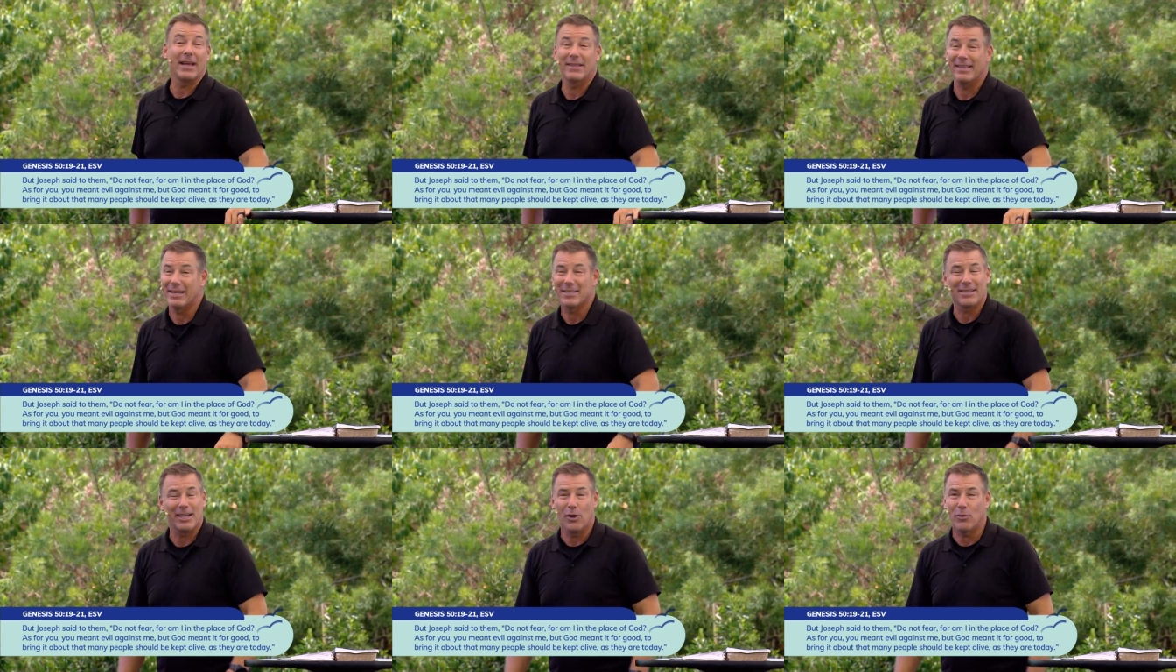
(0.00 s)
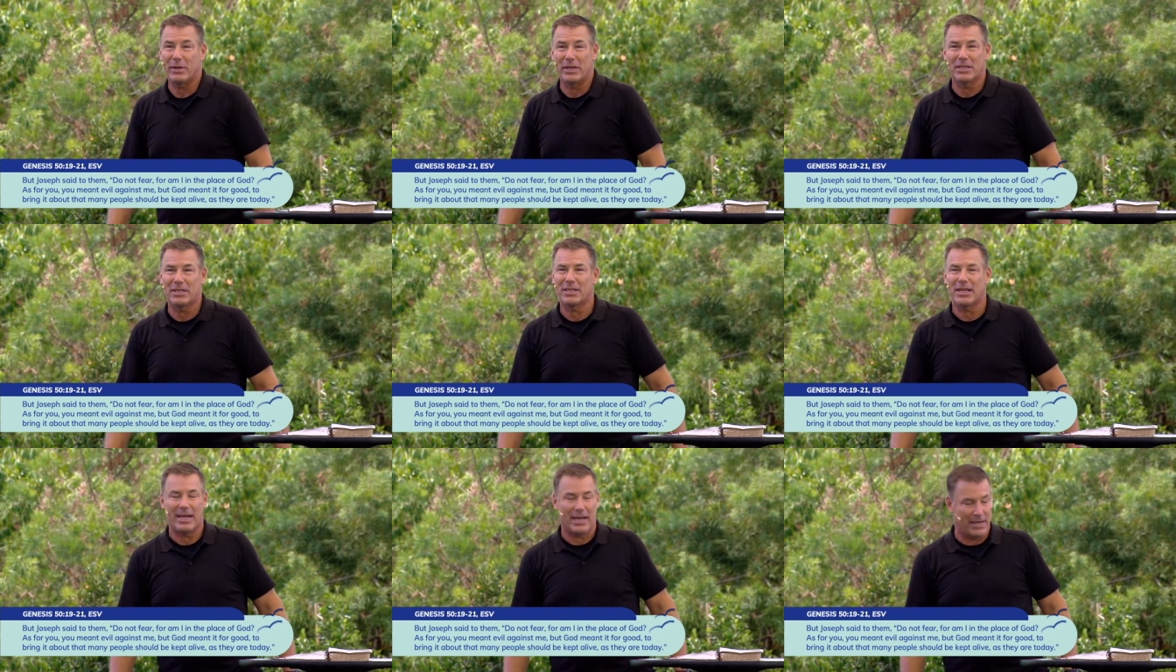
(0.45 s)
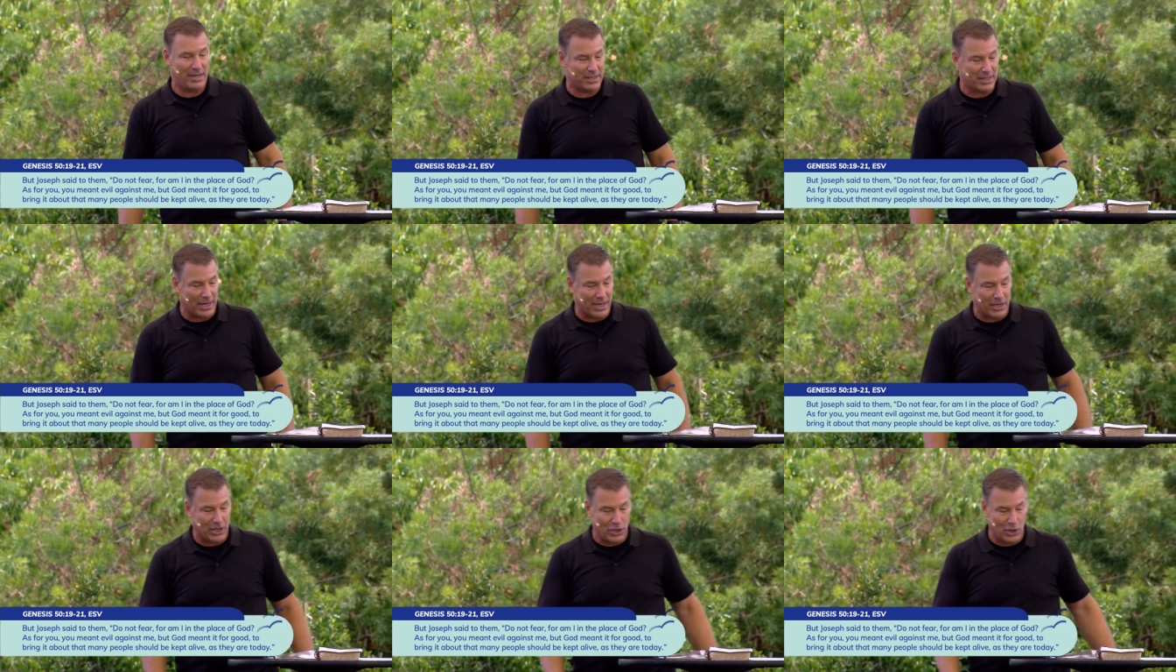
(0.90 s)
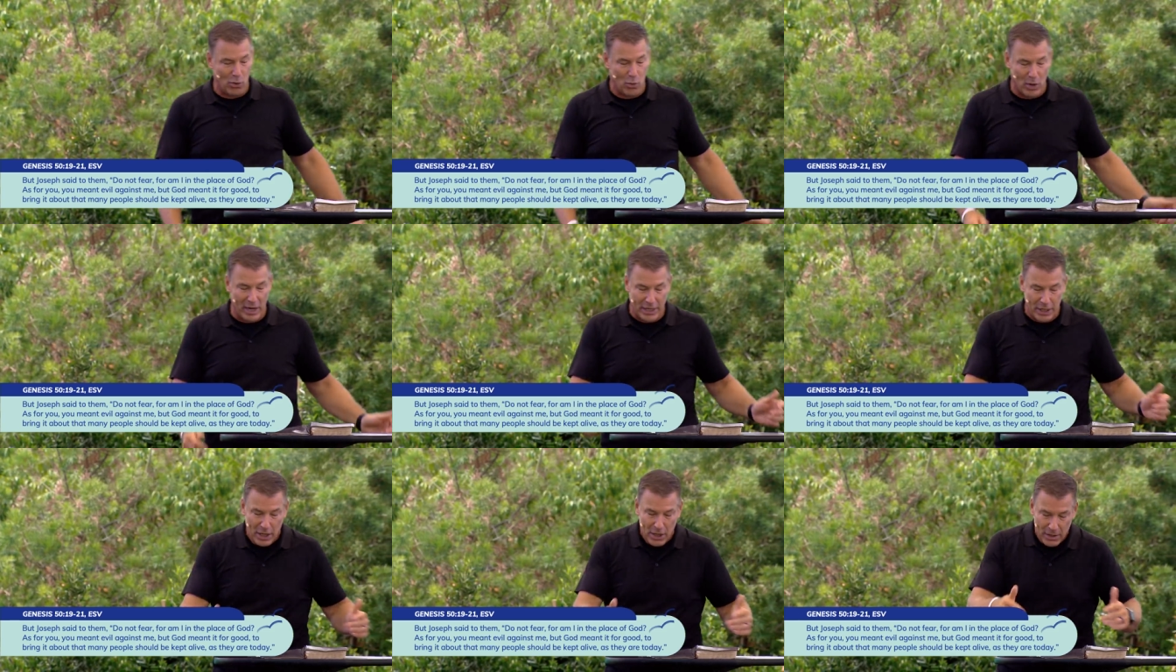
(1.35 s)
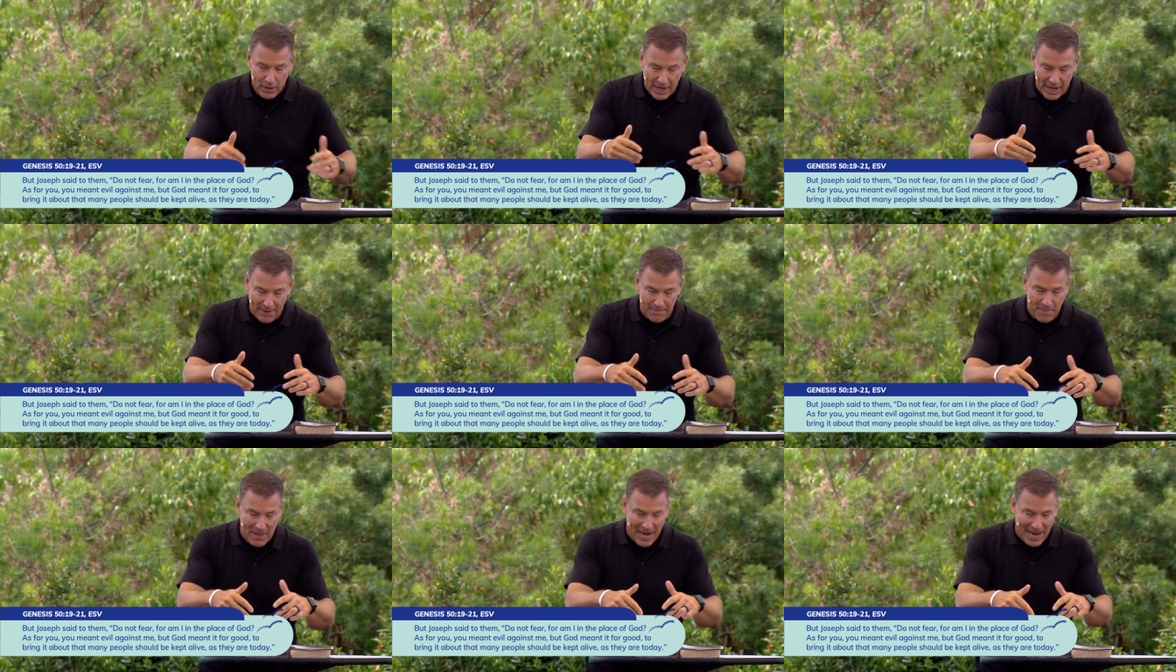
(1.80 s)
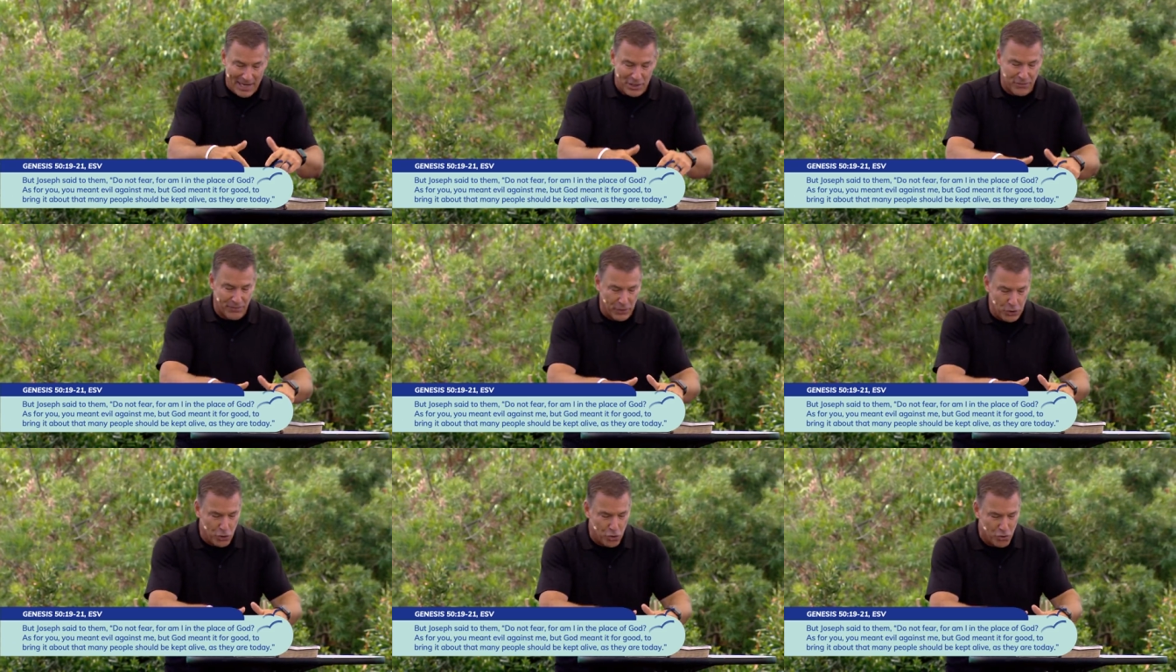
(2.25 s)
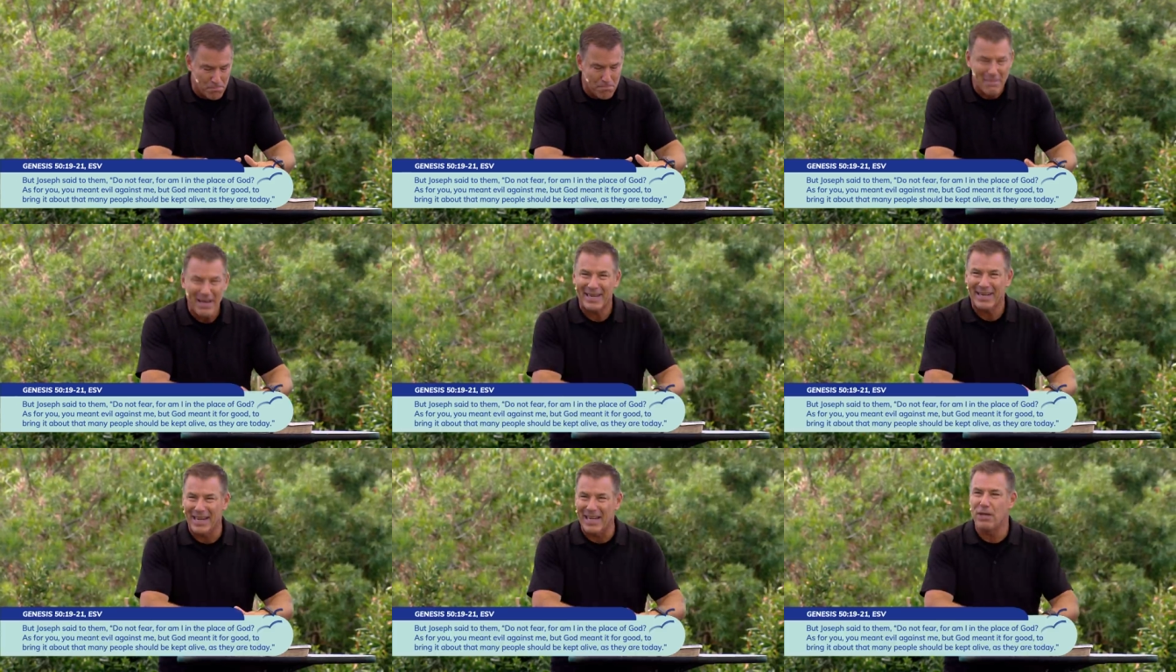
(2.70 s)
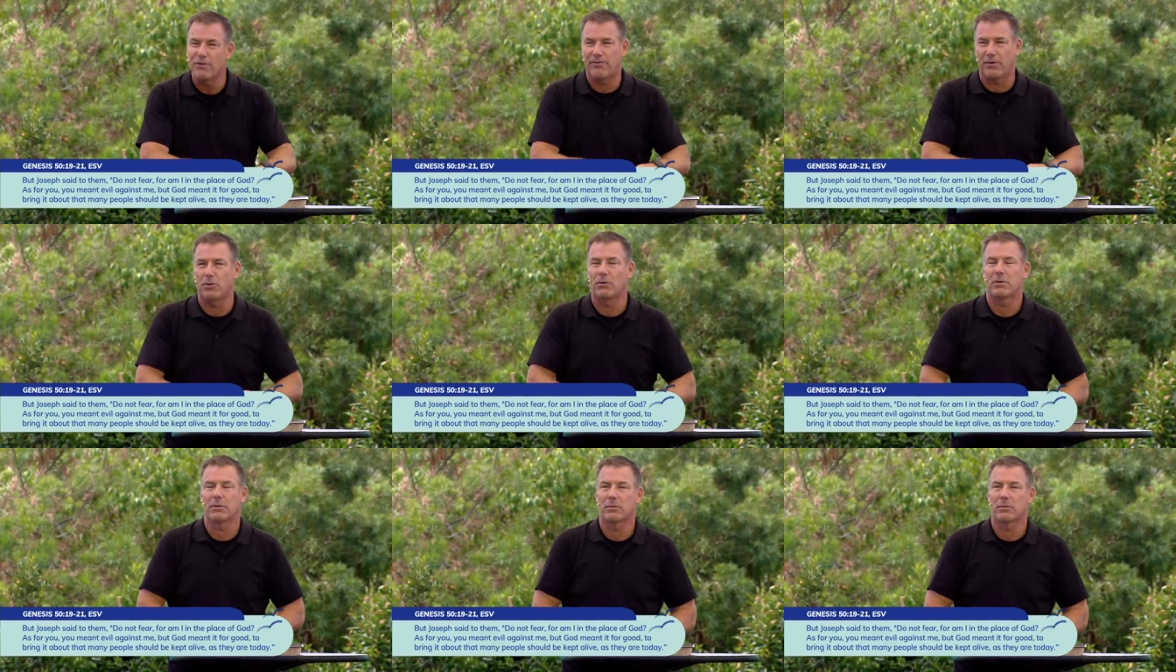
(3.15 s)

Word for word: That's not what he's saying. It's like, you know what? As for you meant evil,